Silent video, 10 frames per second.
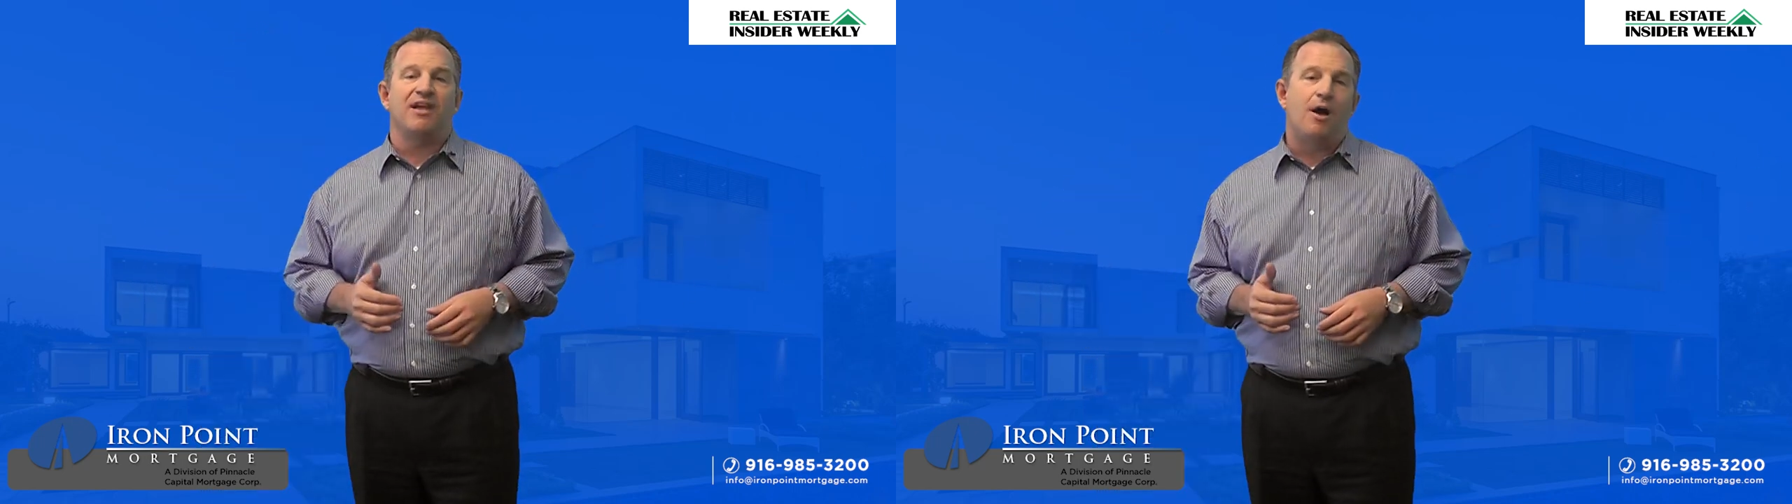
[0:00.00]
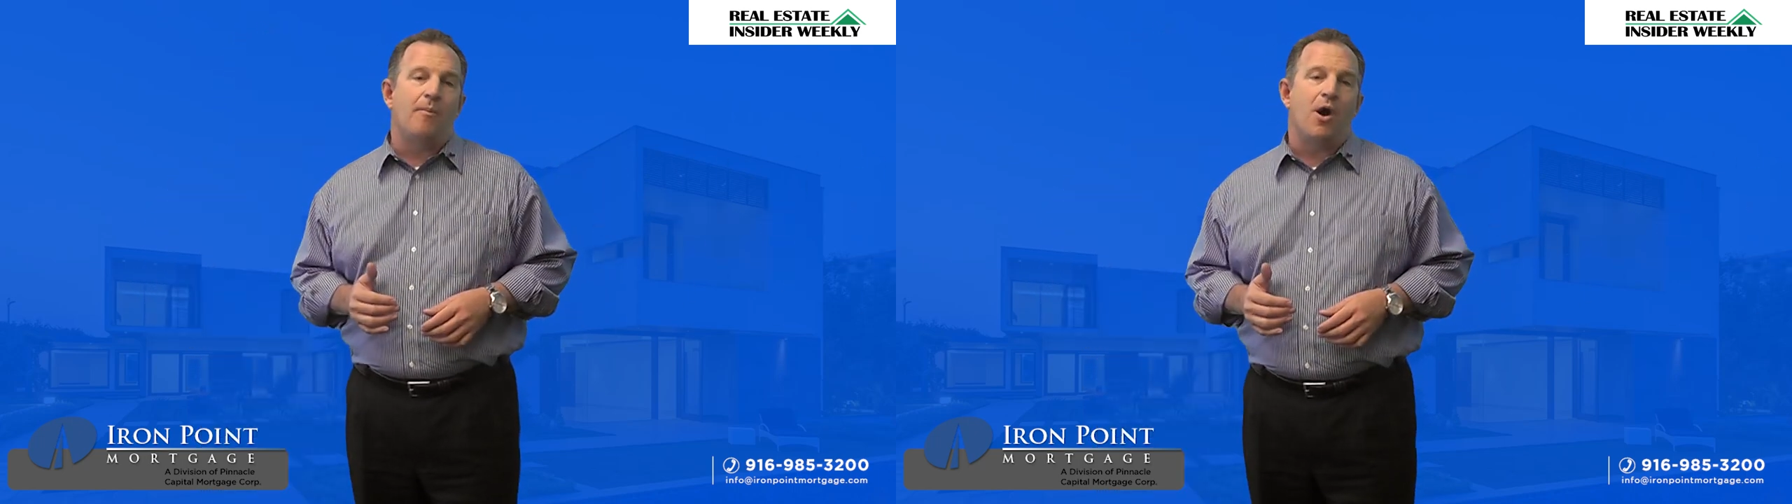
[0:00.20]

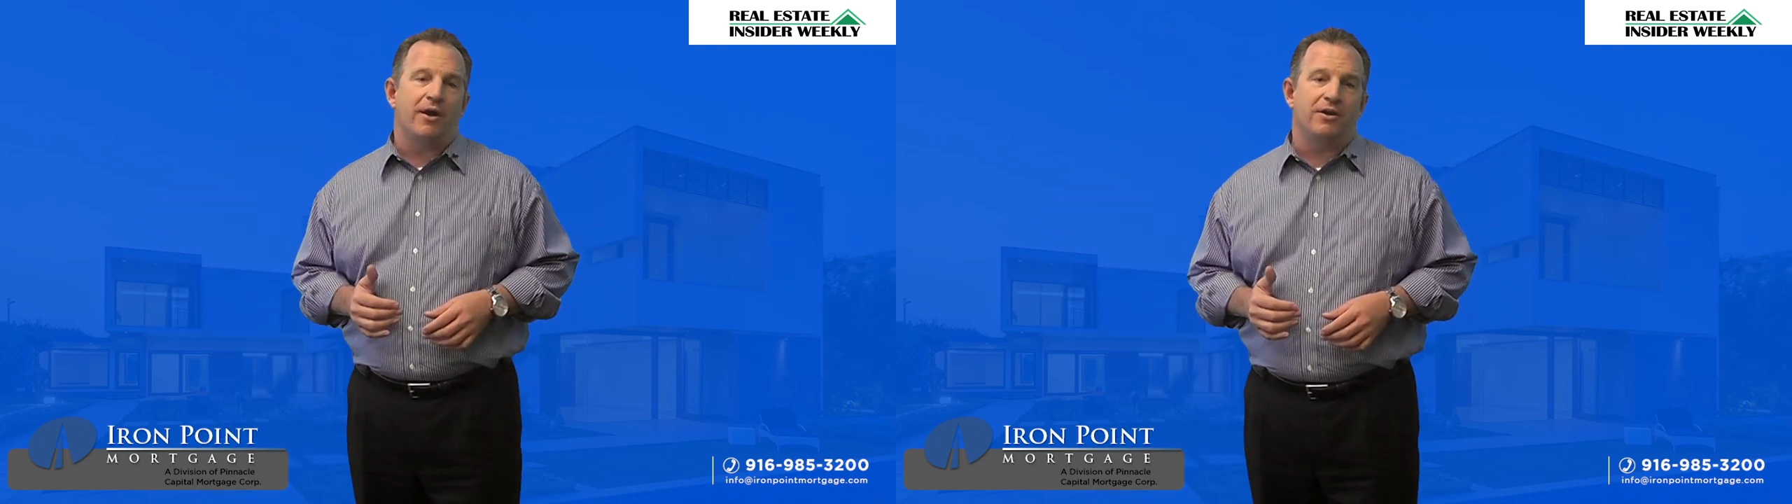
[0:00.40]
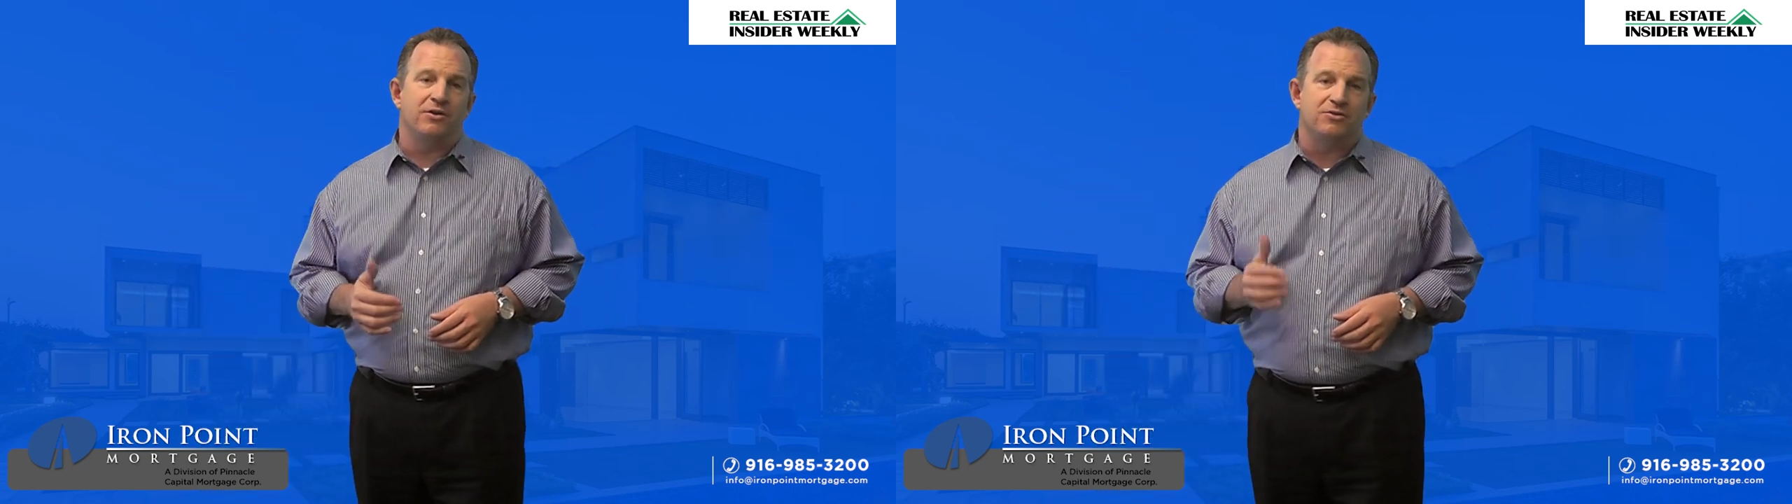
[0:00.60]
allow
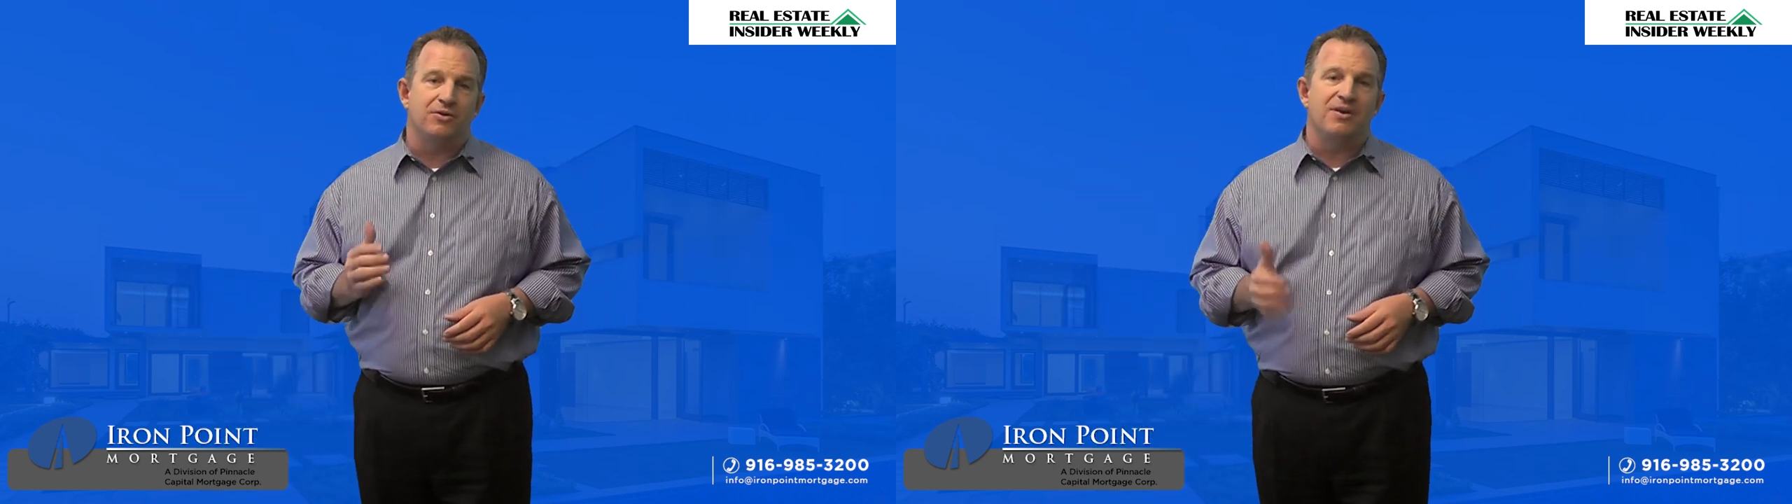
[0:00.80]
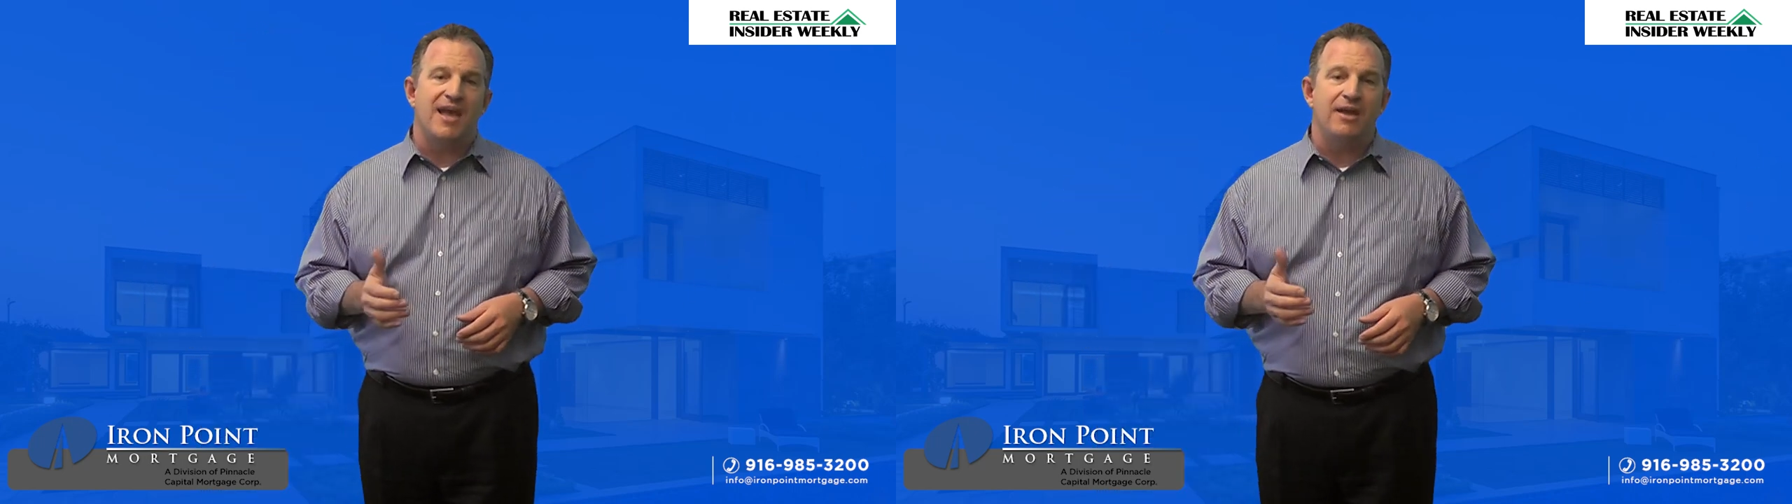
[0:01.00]
marketers
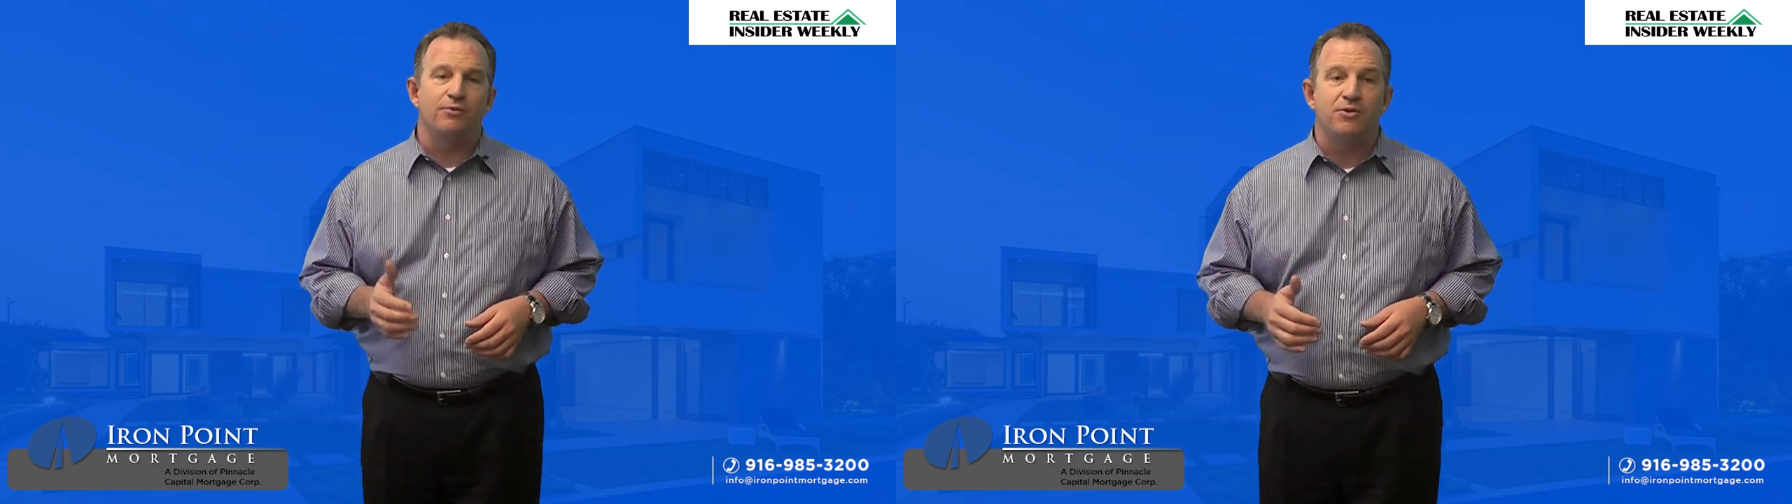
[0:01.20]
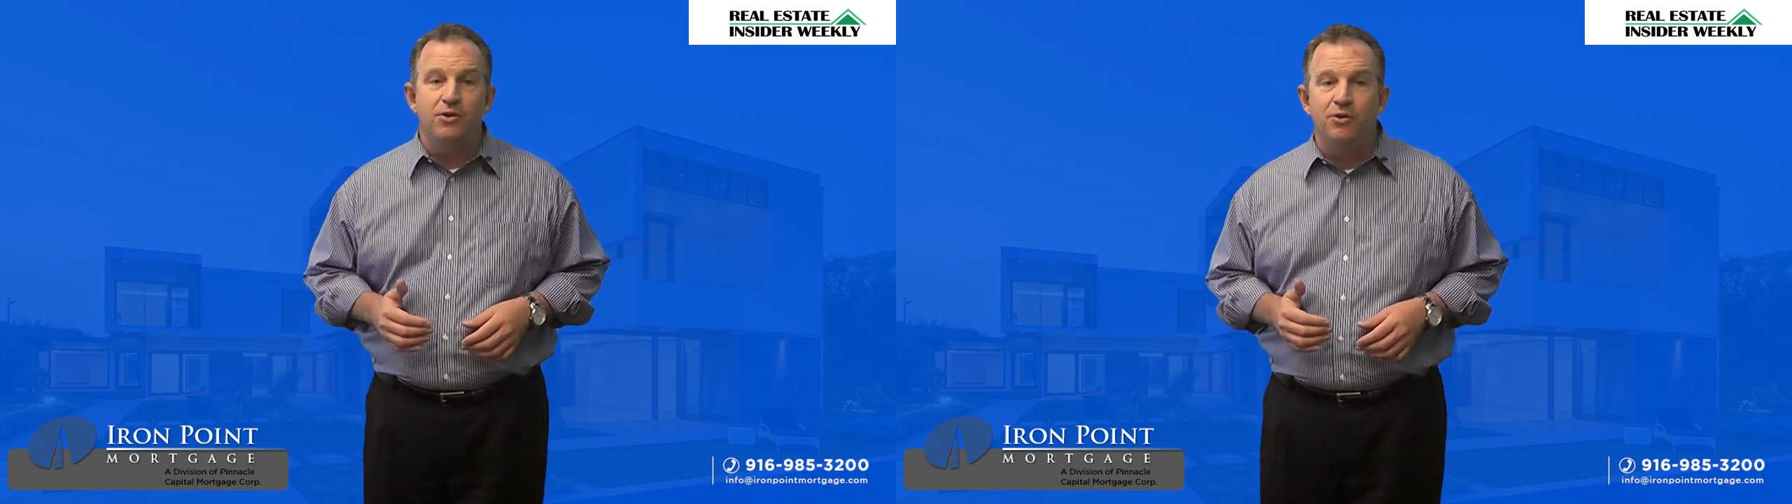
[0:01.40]
to
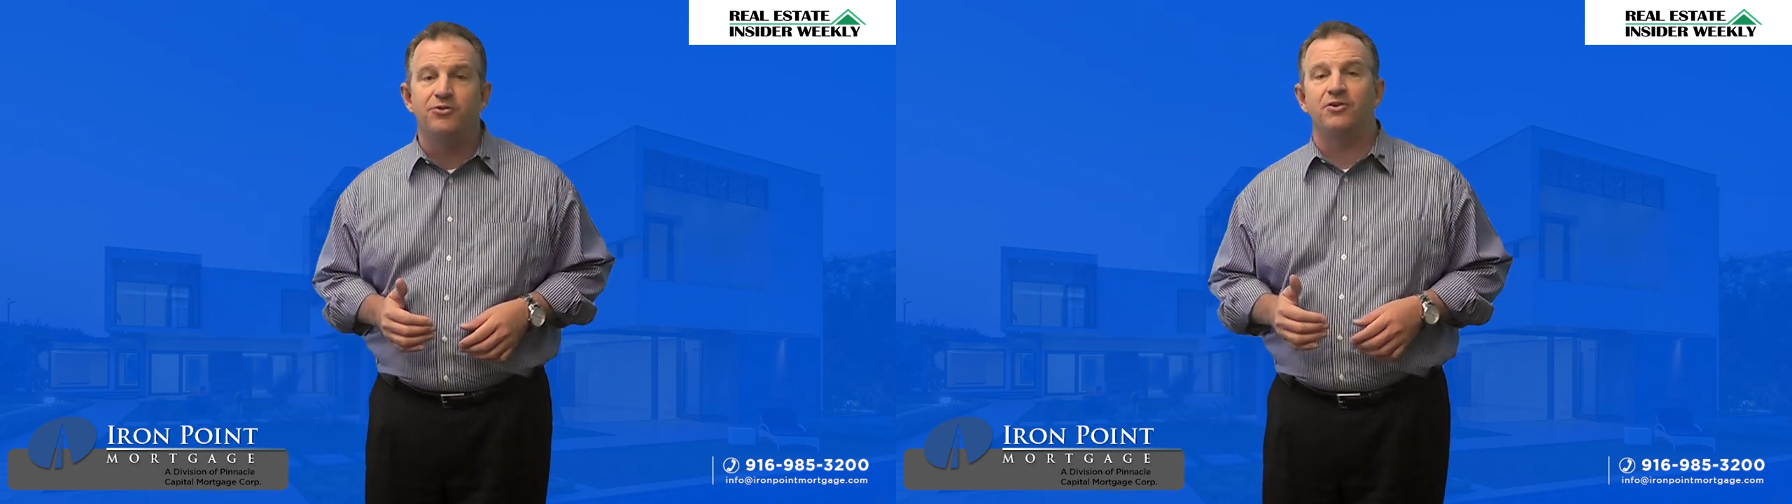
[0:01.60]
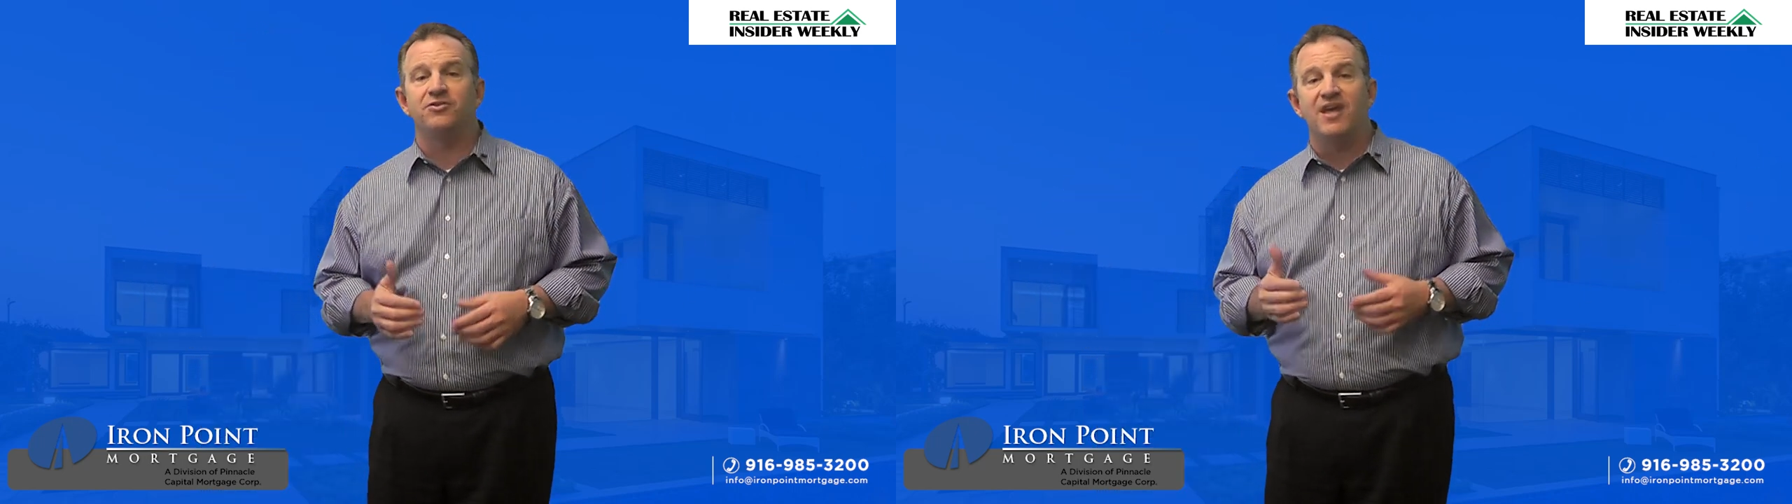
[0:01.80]
engage with
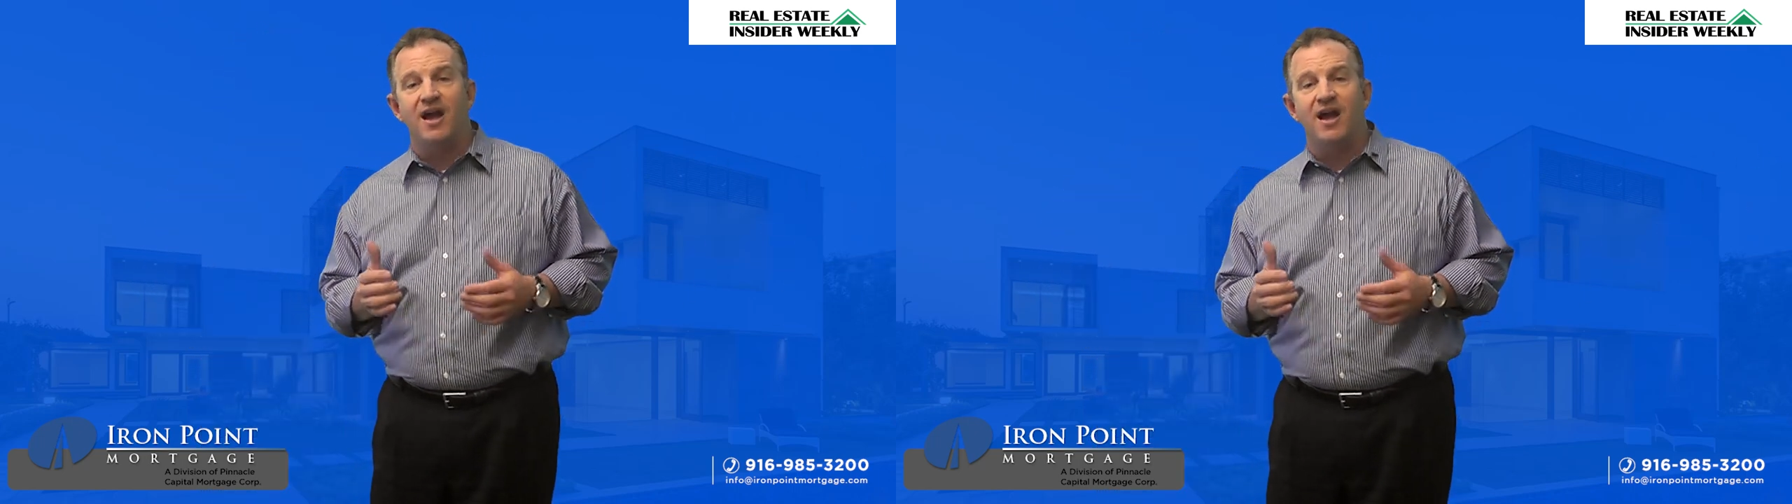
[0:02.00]
users